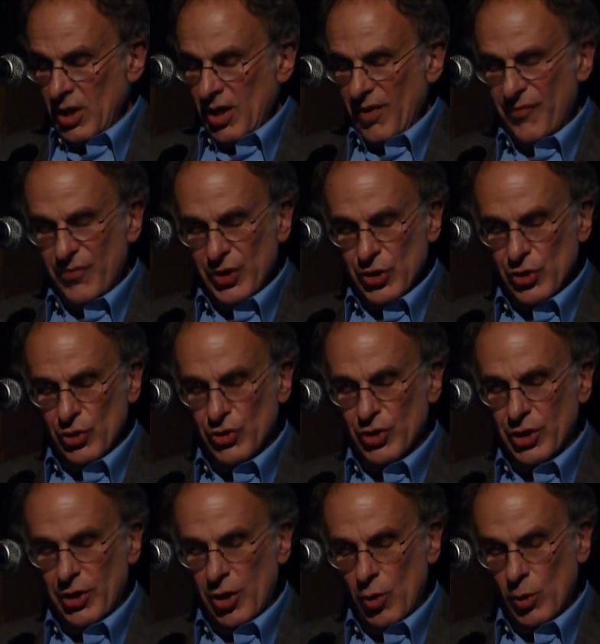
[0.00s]
Officials
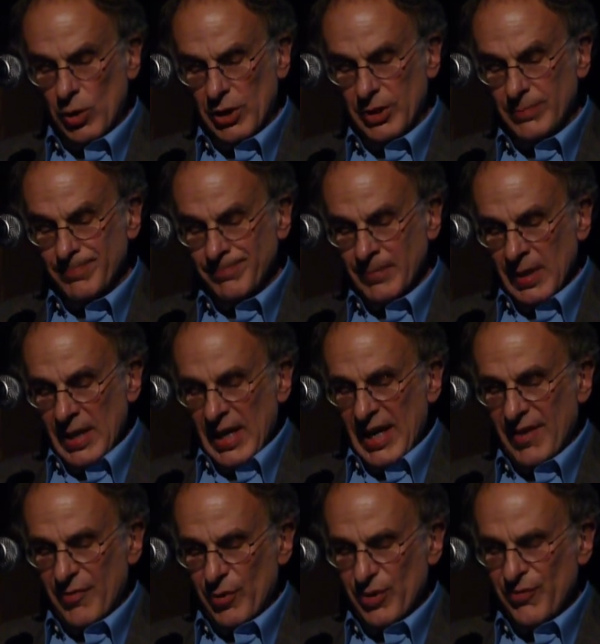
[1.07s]
in Oakland
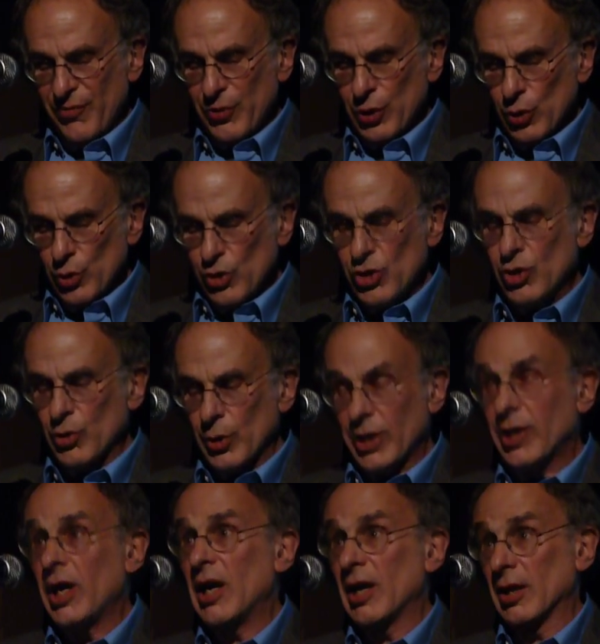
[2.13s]
have refused to
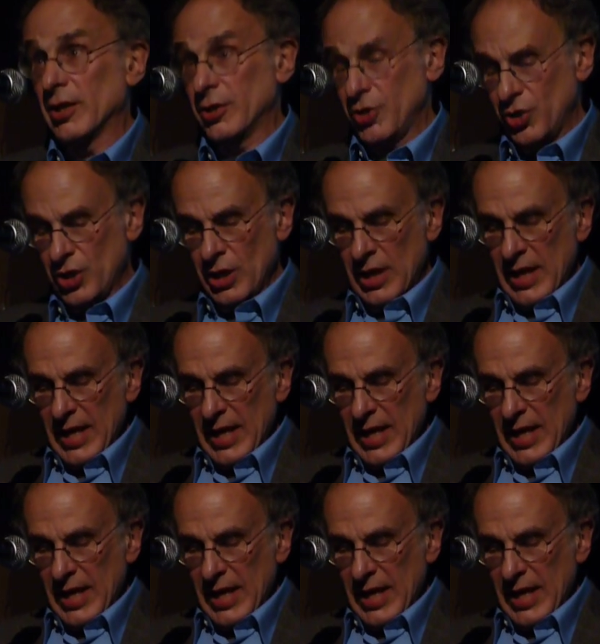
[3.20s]
acknowledge